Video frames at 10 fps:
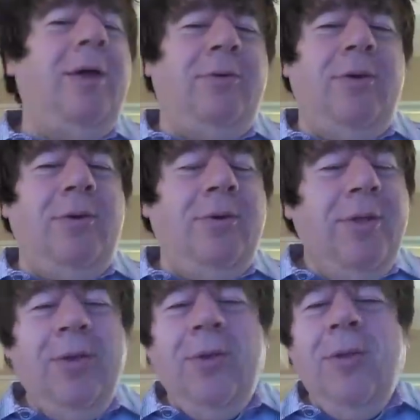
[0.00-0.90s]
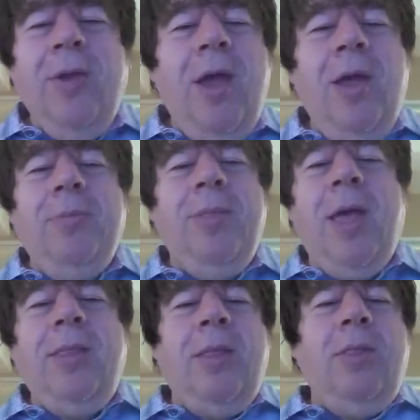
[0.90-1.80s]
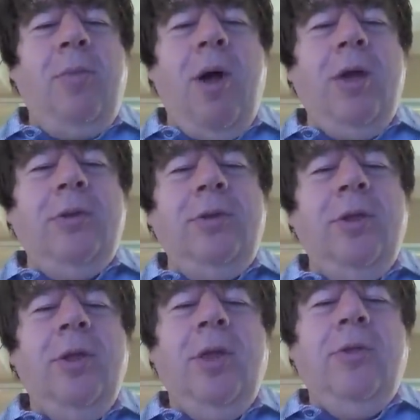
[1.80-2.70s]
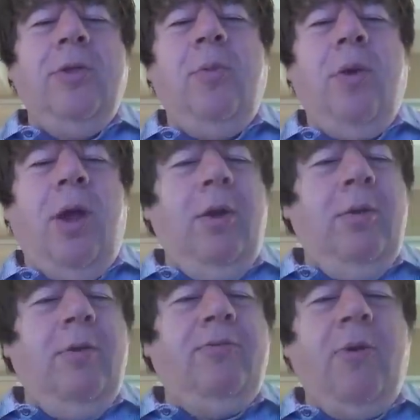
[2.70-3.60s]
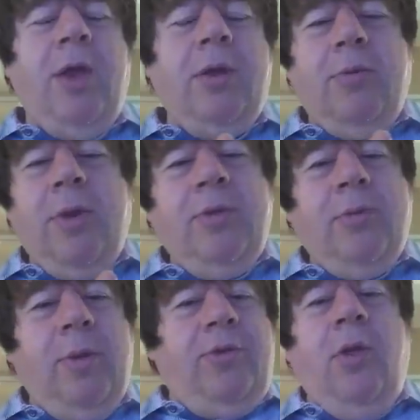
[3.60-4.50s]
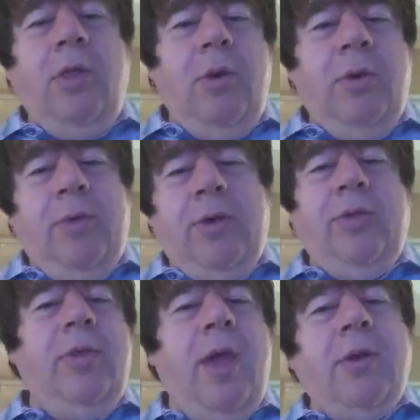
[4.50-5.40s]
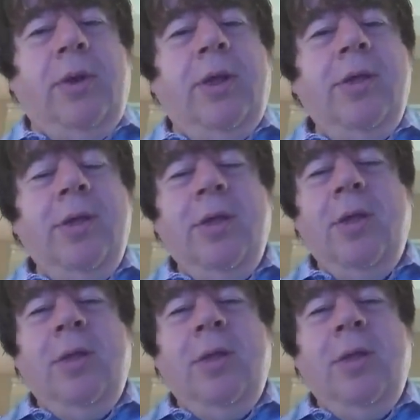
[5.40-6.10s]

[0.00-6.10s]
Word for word: I don't know. And then the bond is somewhere of greater risk, but still lower risk than the equity.